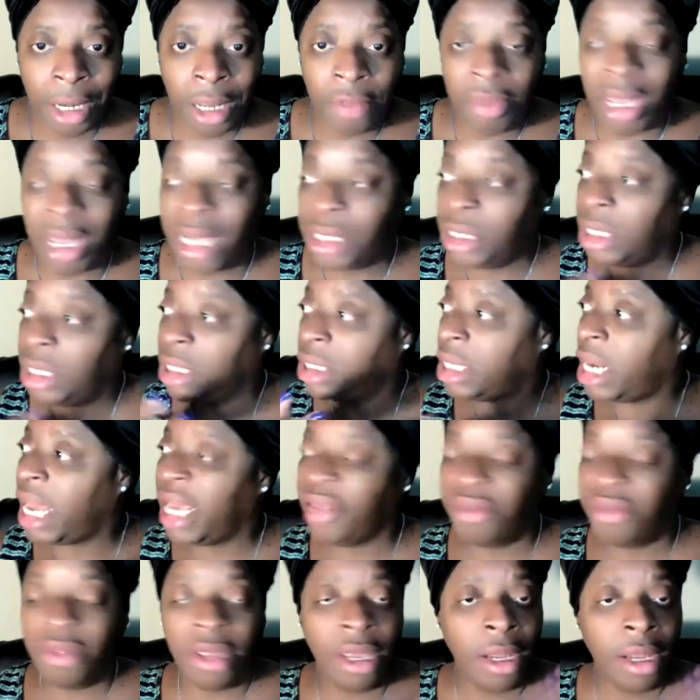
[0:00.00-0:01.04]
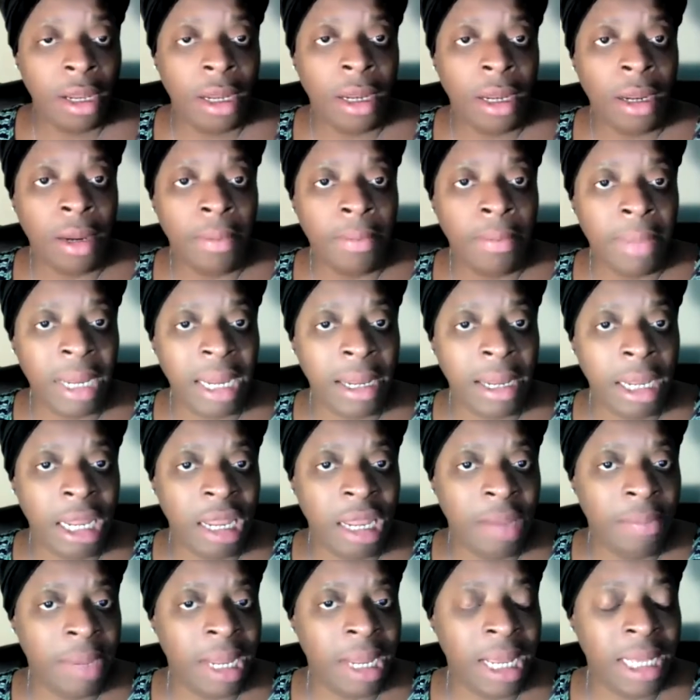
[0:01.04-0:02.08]
That just like
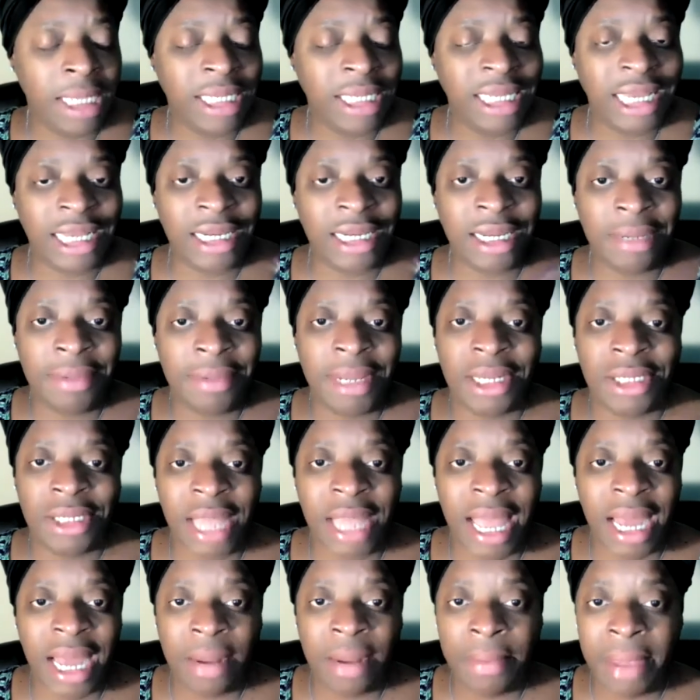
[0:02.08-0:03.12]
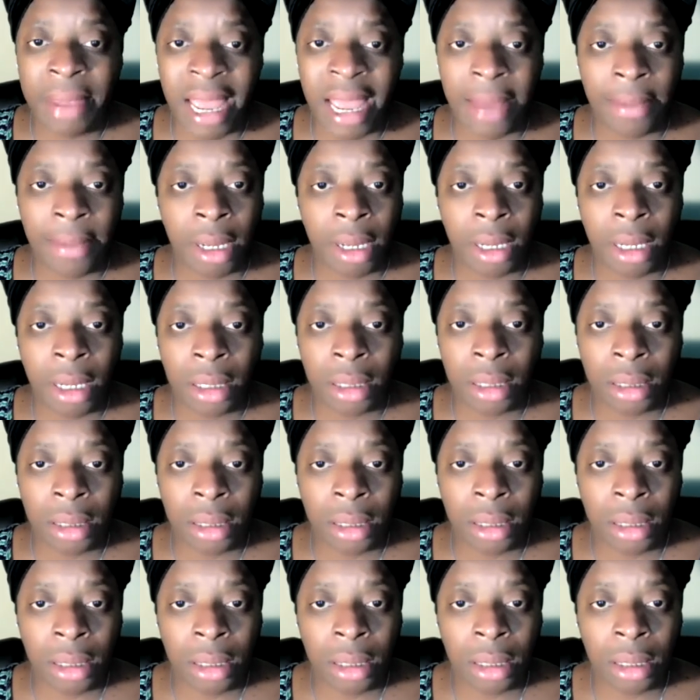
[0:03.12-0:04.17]
me being sent up there to Alabama.
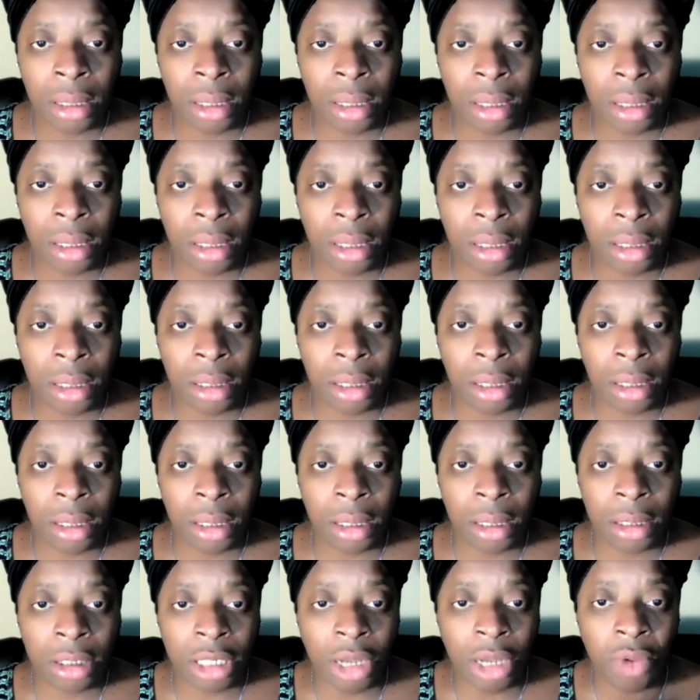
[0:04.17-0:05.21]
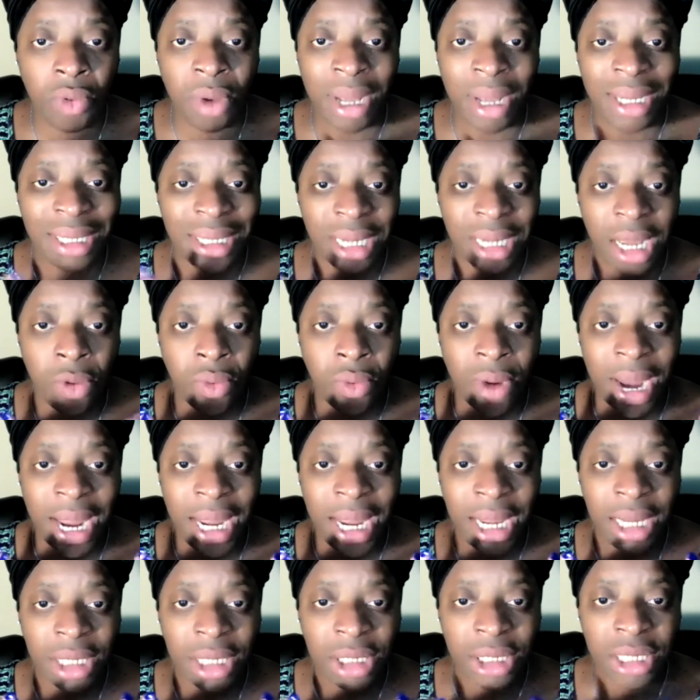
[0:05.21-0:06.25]
Someone
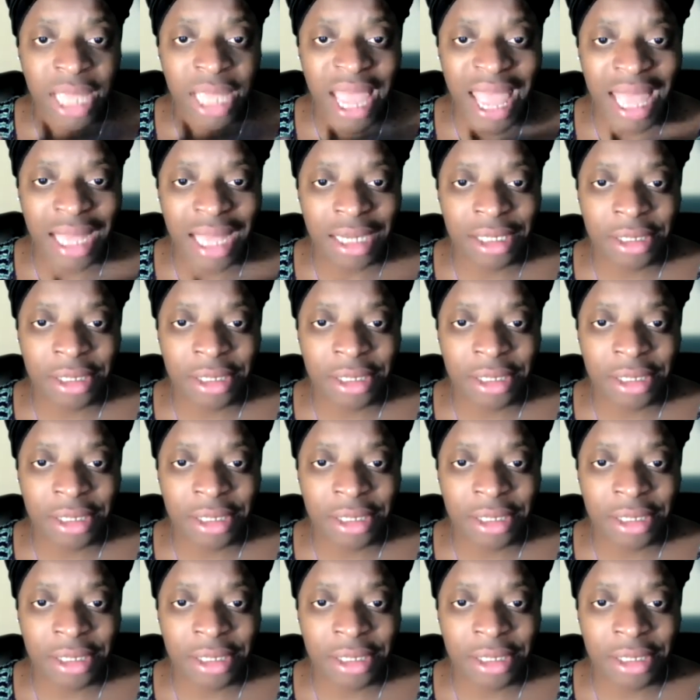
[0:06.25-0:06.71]
arranged that.